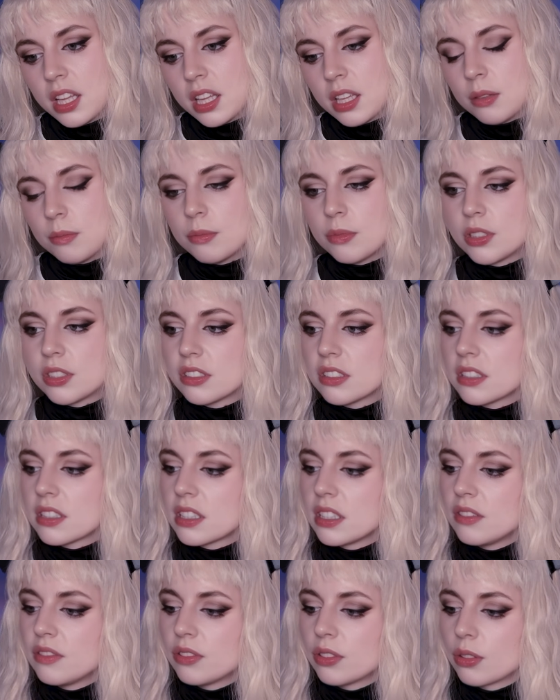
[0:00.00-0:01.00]
Emergency
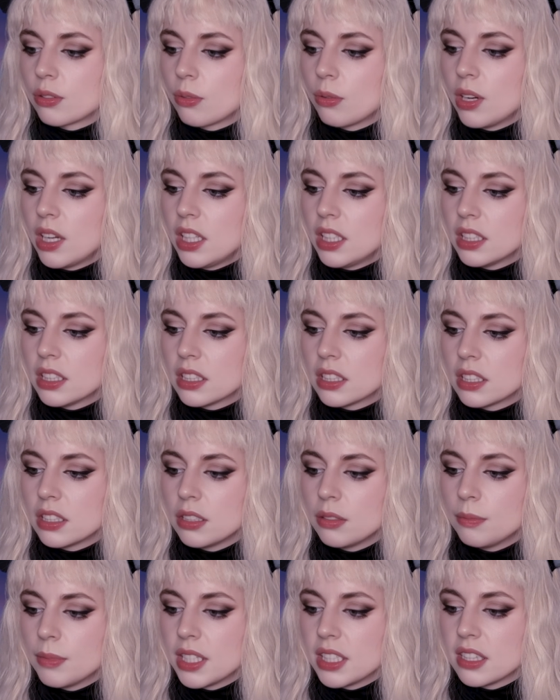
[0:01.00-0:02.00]
for what,
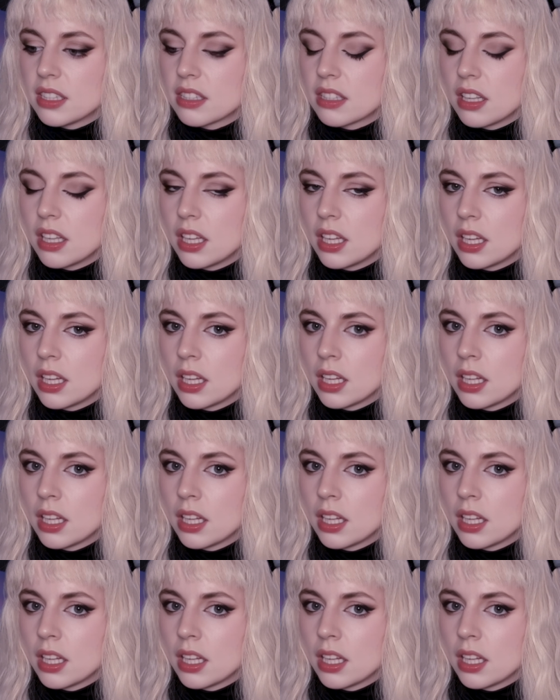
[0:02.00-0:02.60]
you might say?